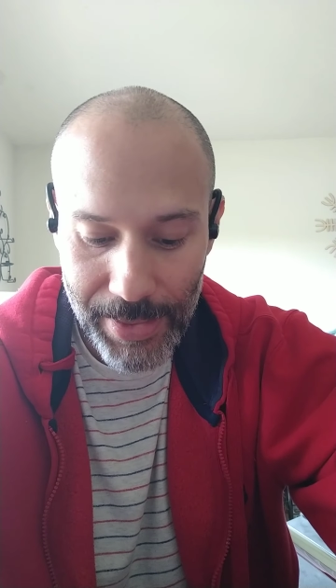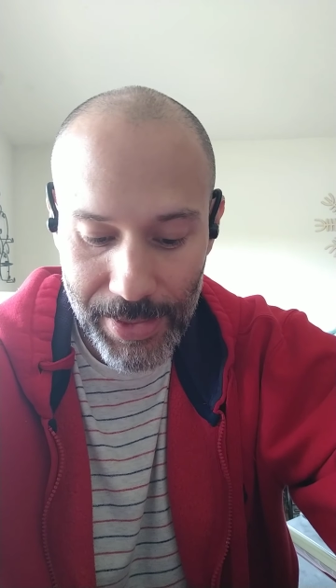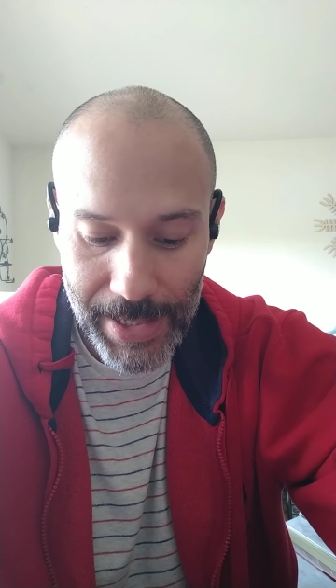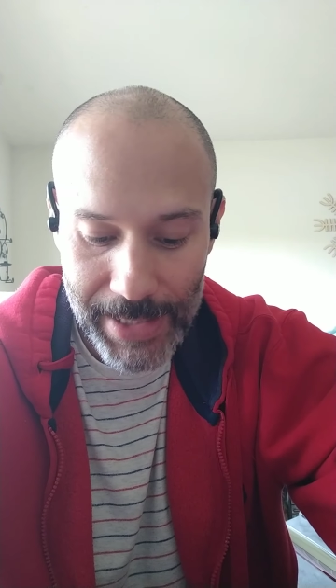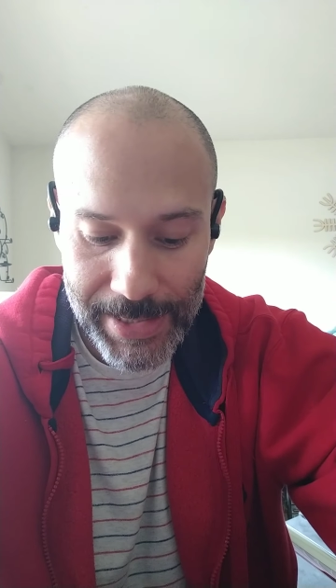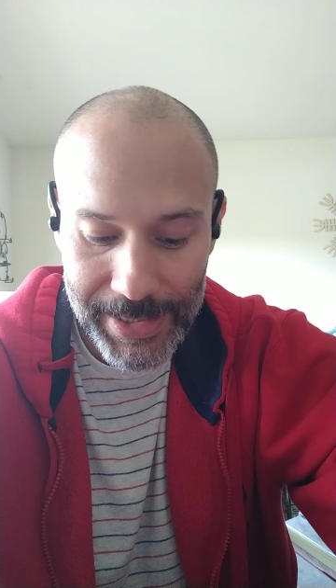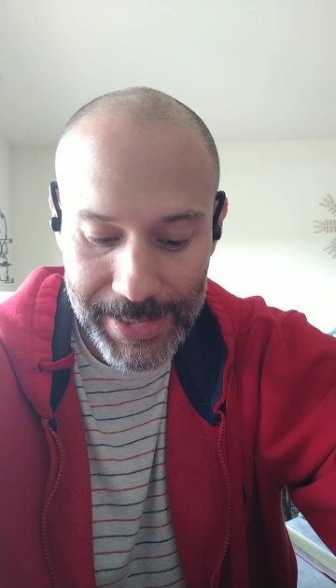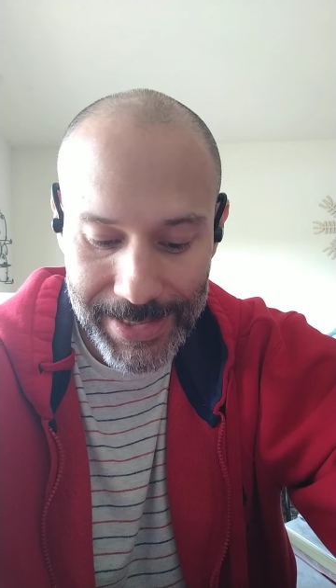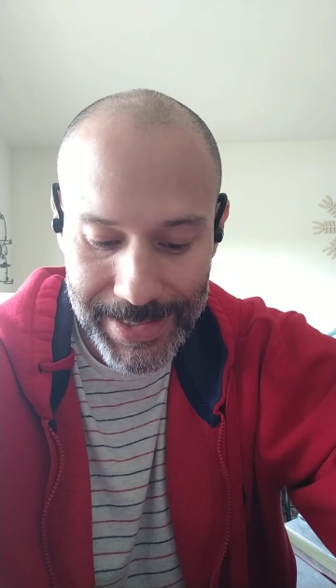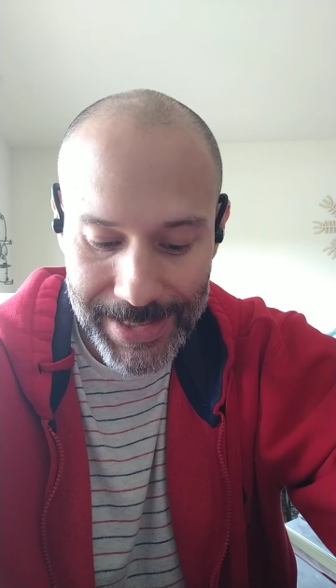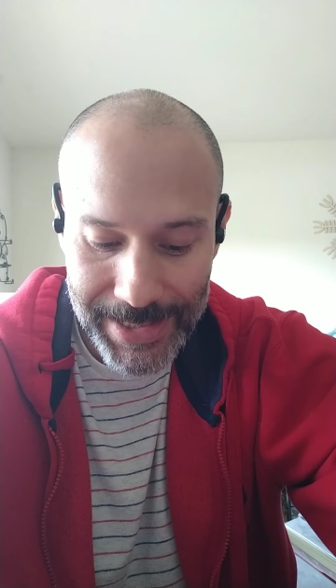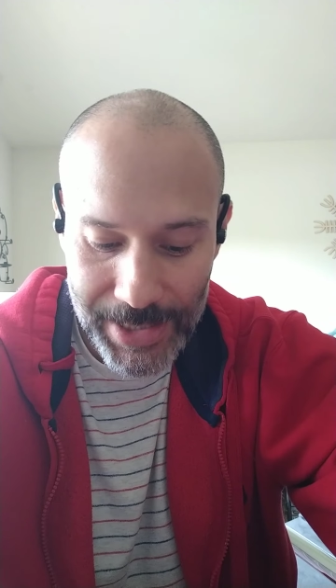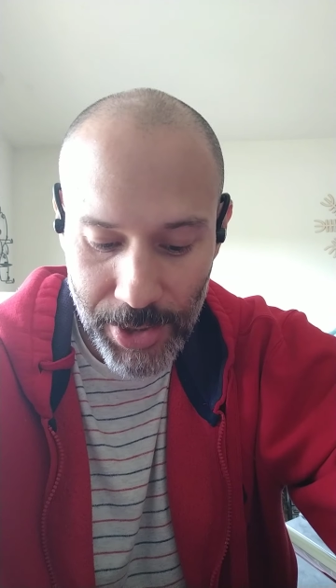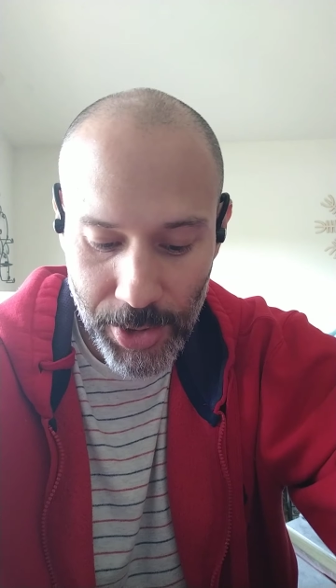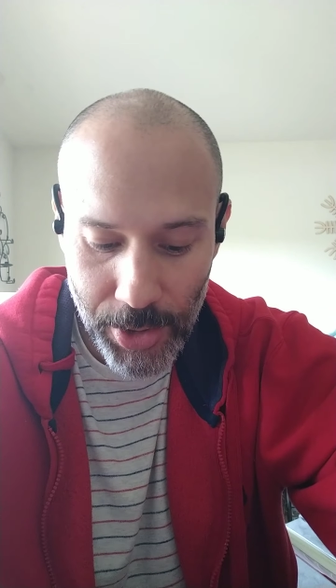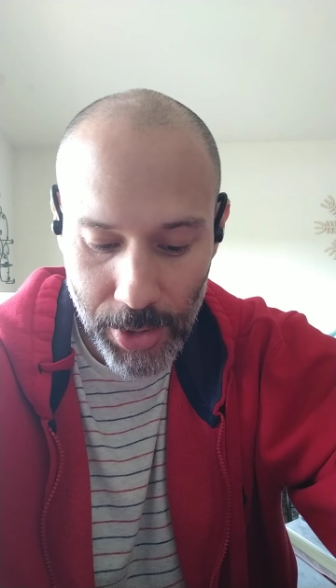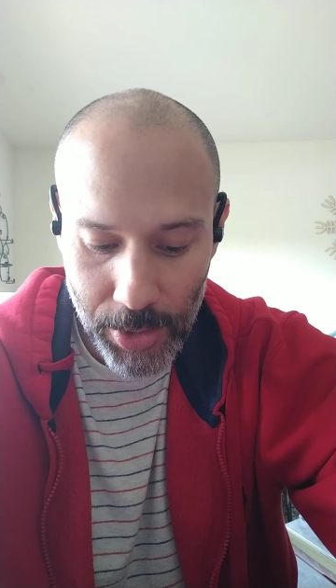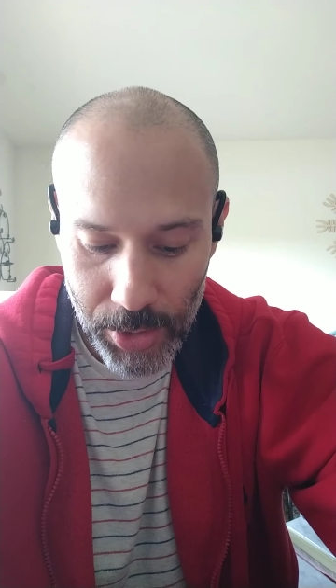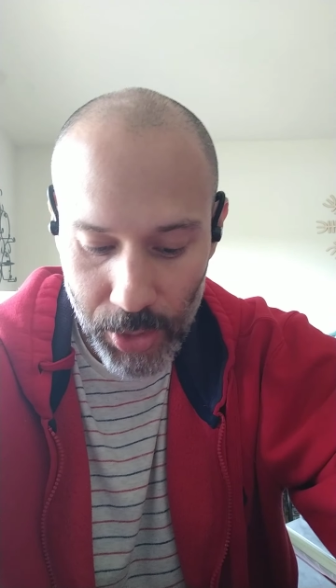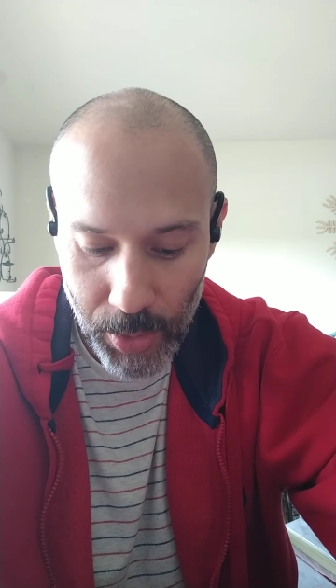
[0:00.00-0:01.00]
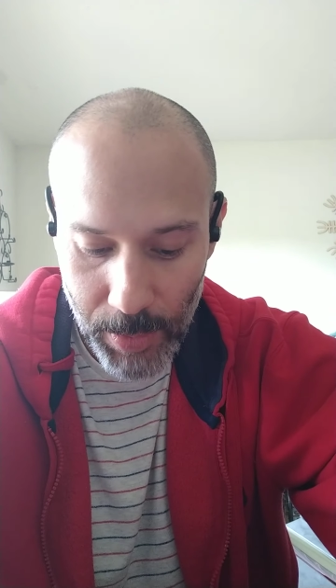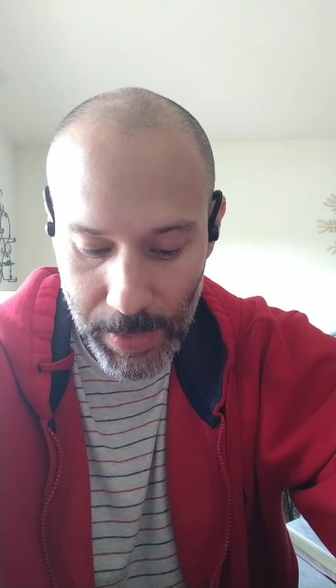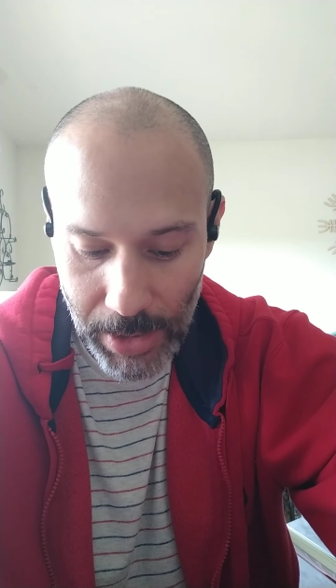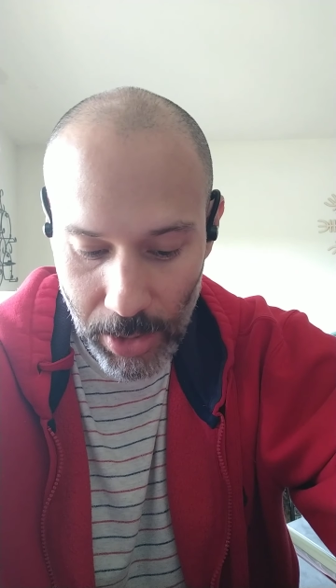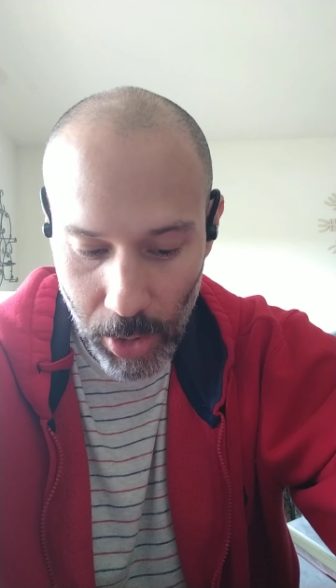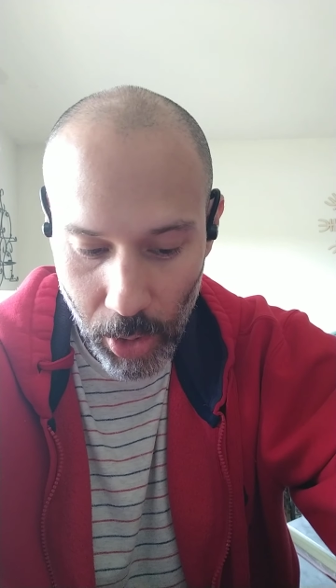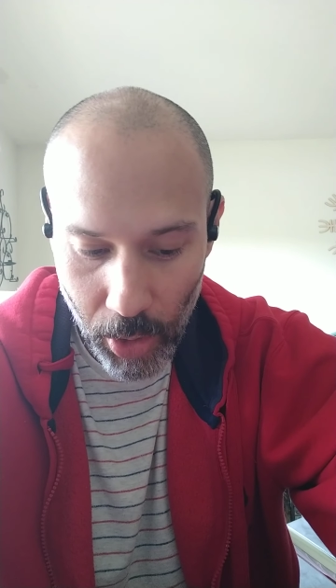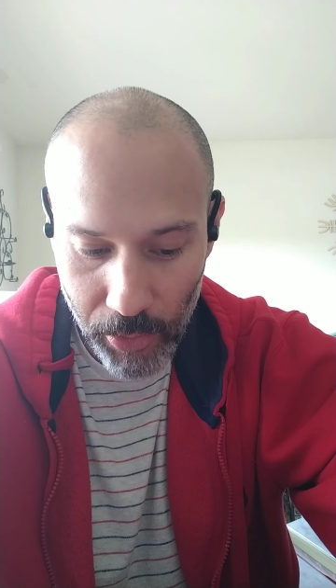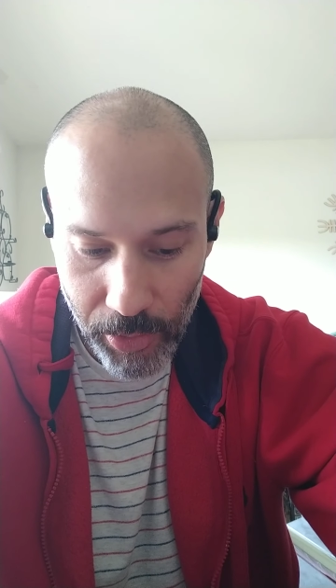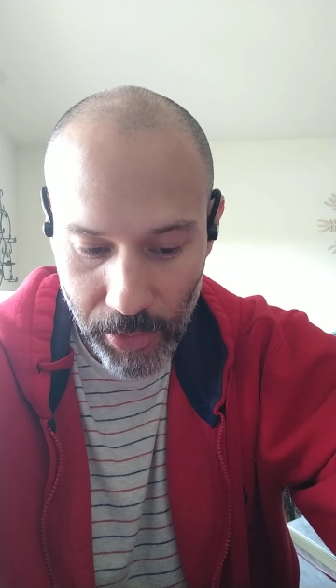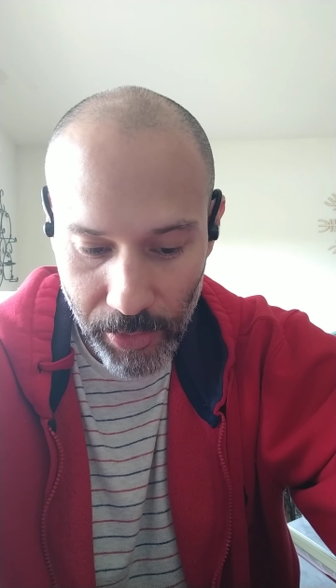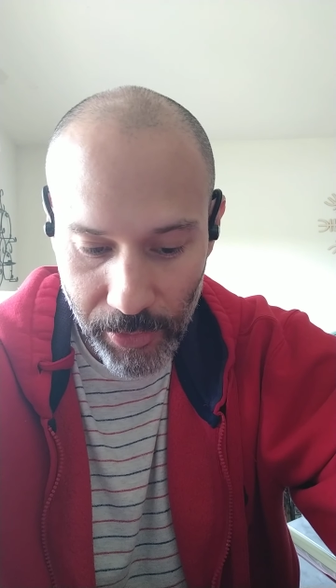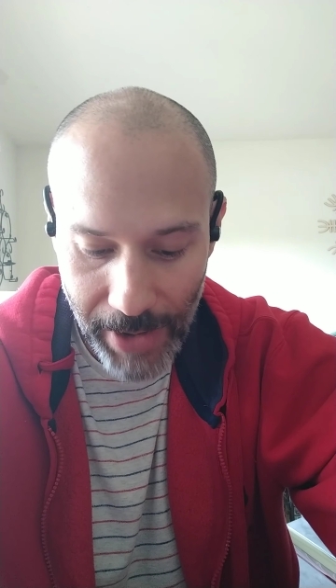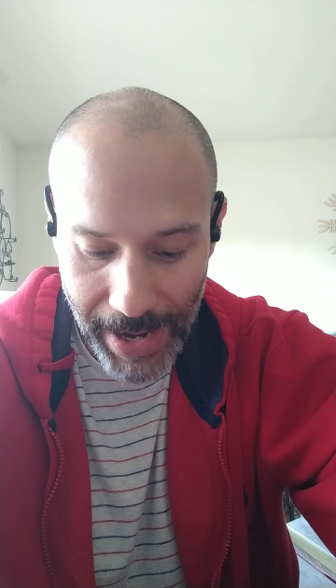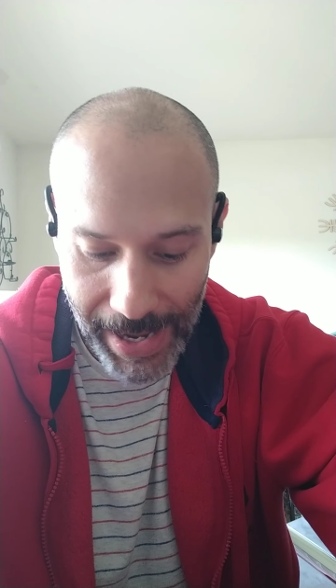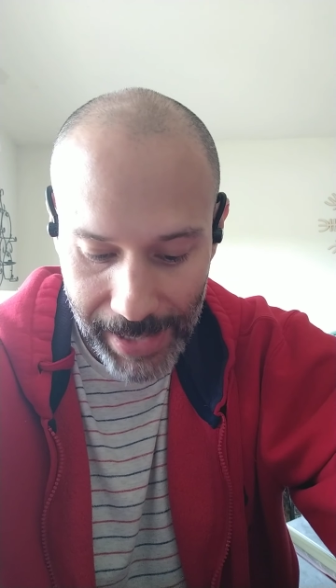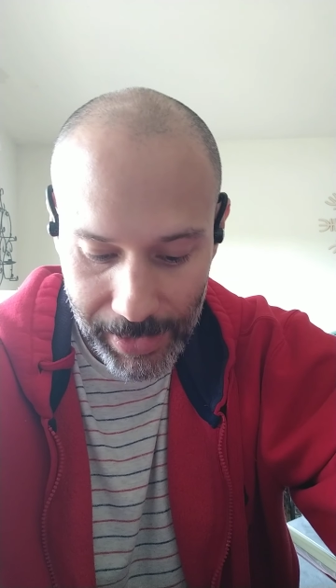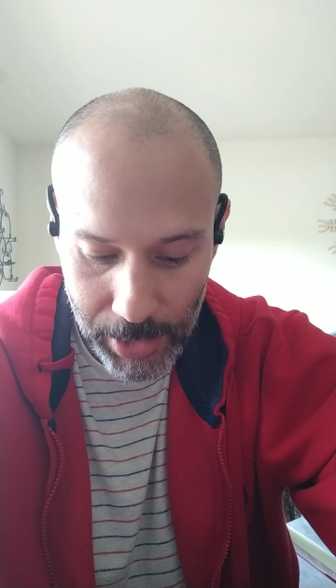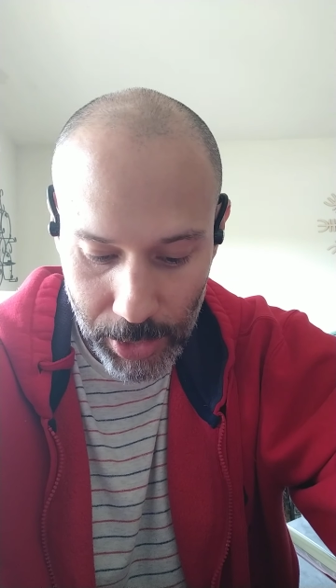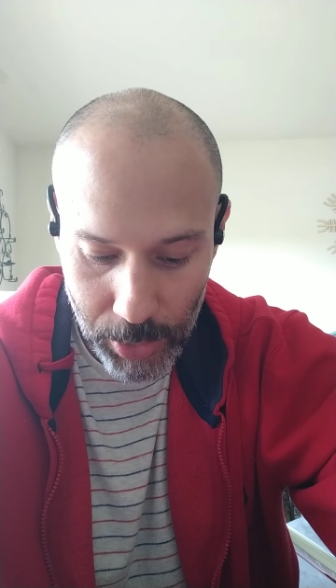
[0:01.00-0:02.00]
it's considered to be
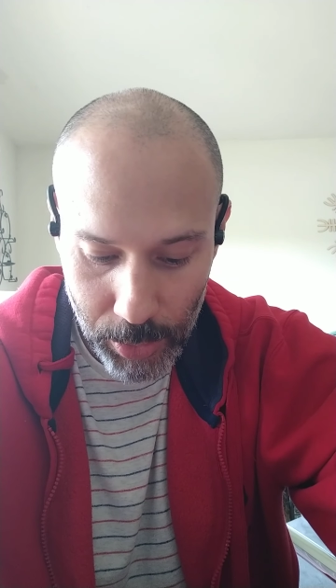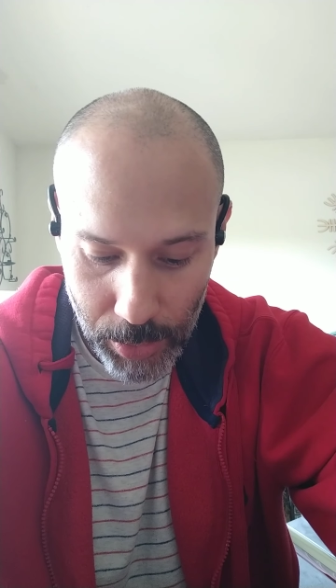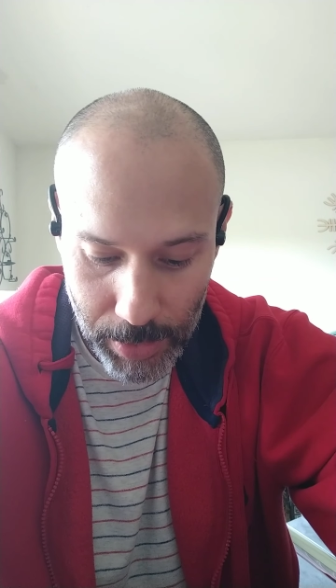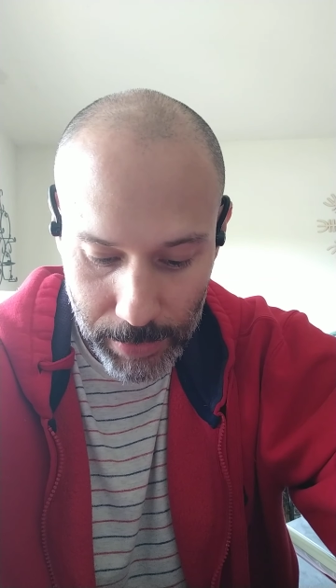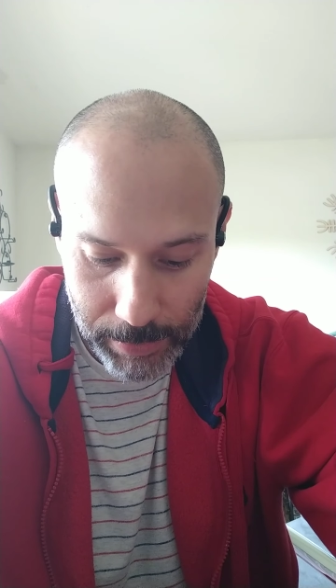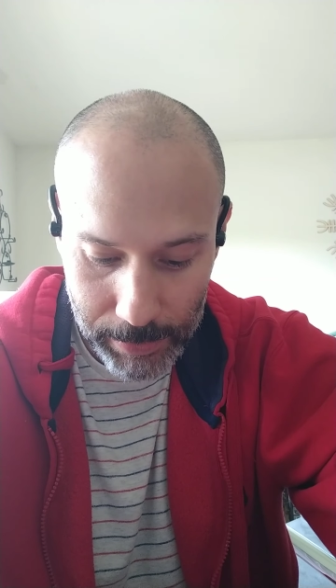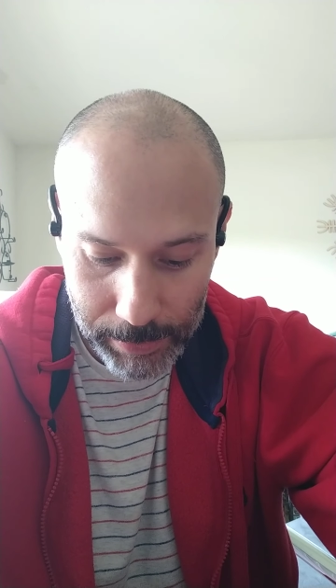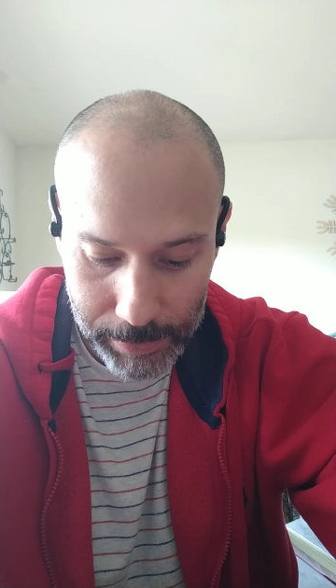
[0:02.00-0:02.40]
overvalued